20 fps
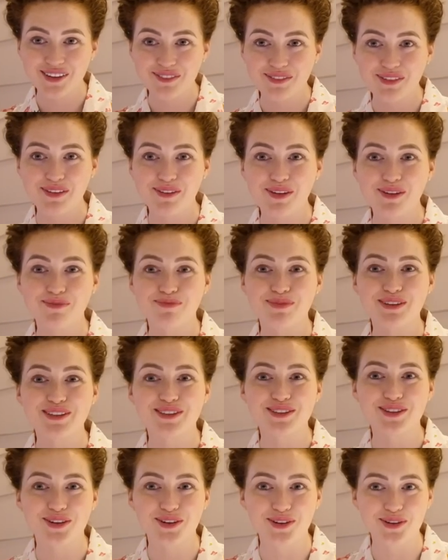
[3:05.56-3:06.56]
we won't be
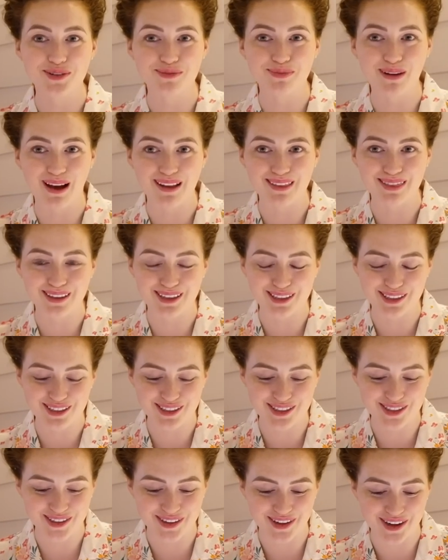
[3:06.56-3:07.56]
too bad
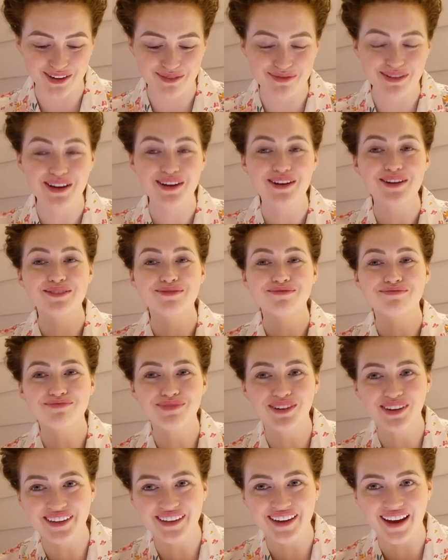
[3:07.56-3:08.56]
this trip.
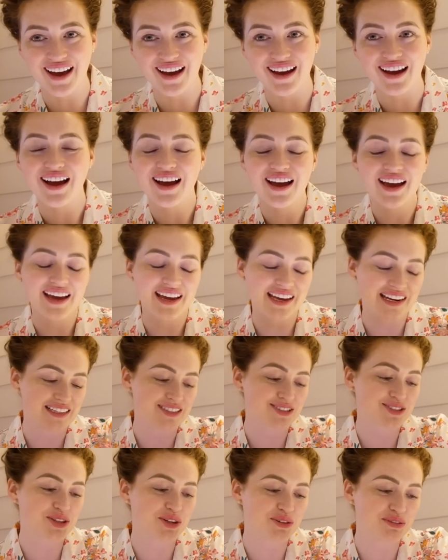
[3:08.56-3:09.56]
But yeah, it
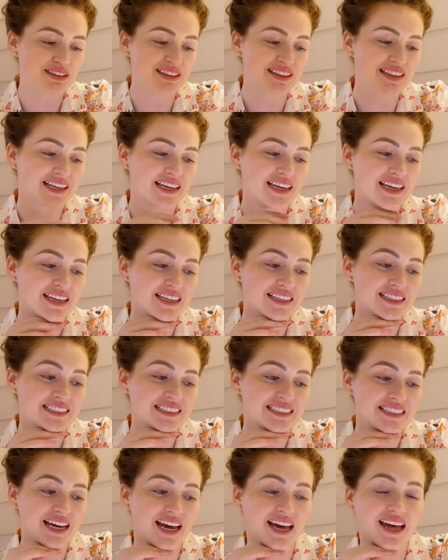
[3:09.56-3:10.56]
is currently
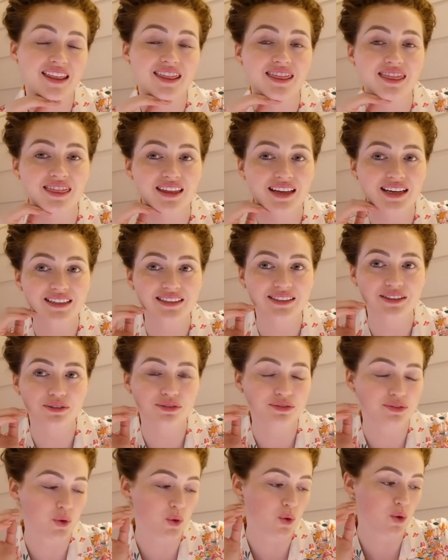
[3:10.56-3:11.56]

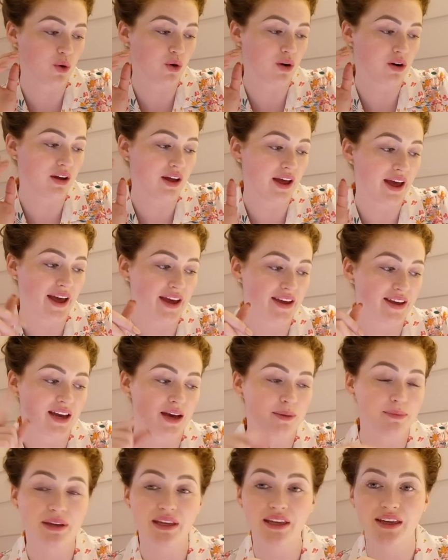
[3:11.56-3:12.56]
10:34
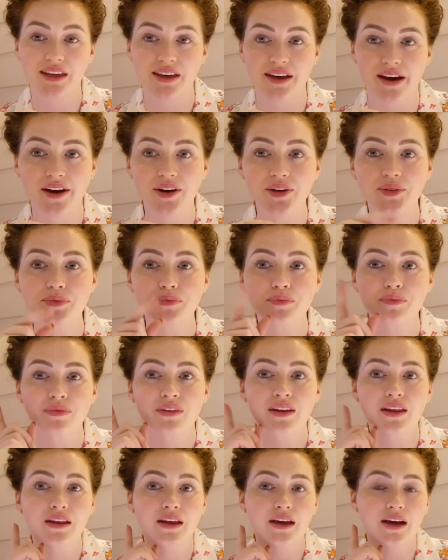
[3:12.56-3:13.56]
a.m. here.
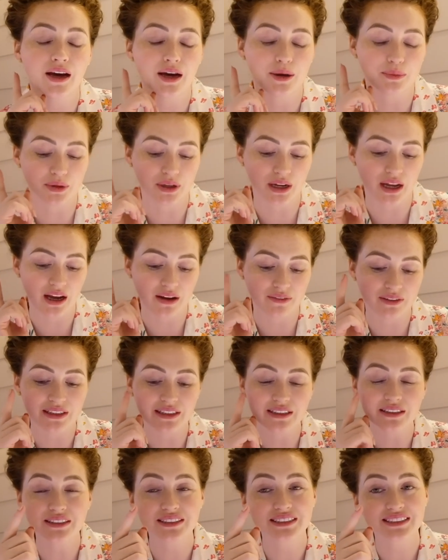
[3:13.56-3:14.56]
I'm gonna have a
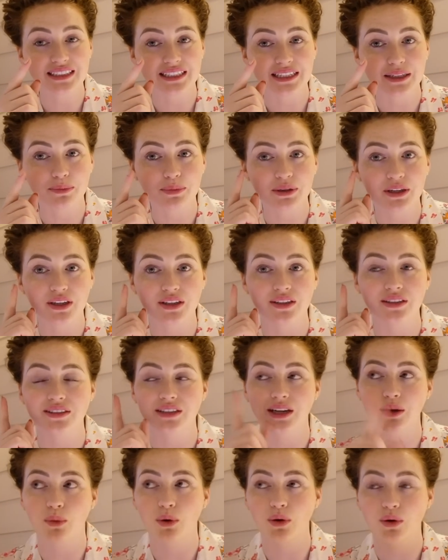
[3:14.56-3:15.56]
little sleep because
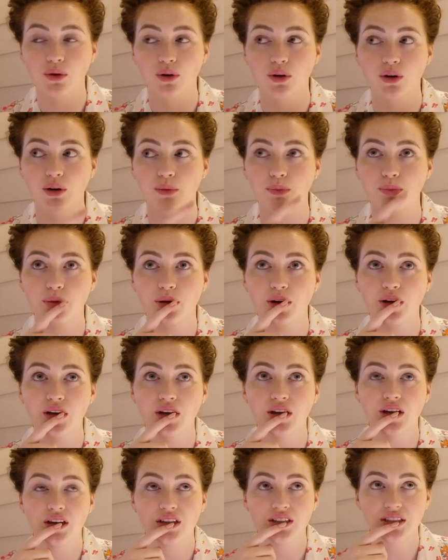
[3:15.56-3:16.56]
I woke up
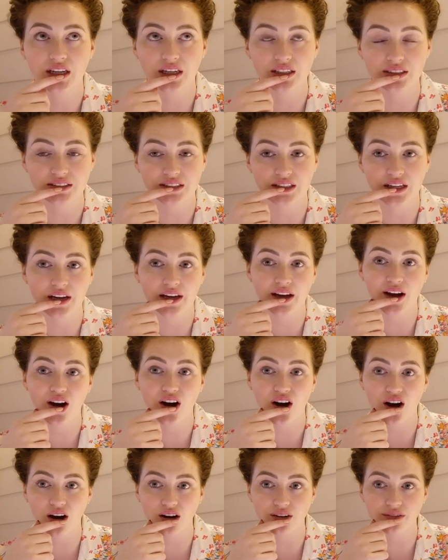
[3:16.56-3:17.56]
yesterday at
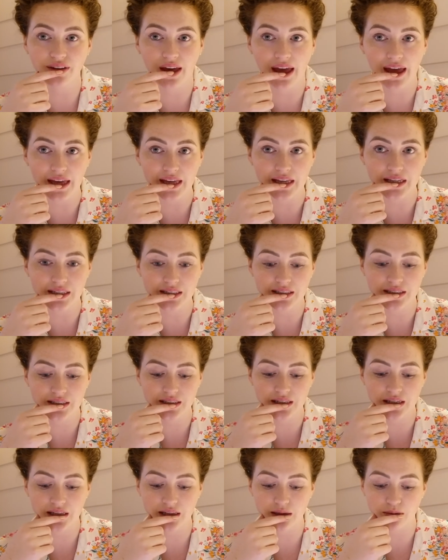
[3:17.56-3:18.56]
8:30
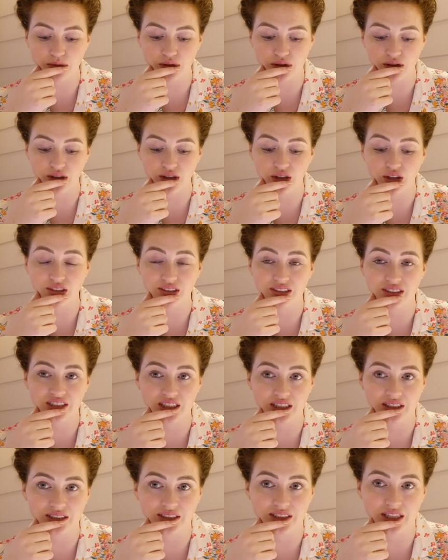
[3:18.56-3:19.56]
in the morning on
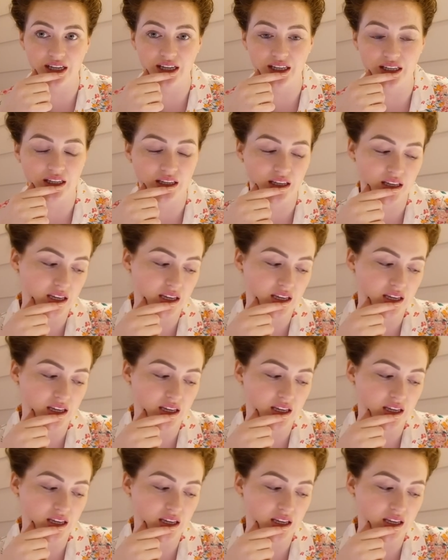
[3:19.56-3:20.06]
Saturday,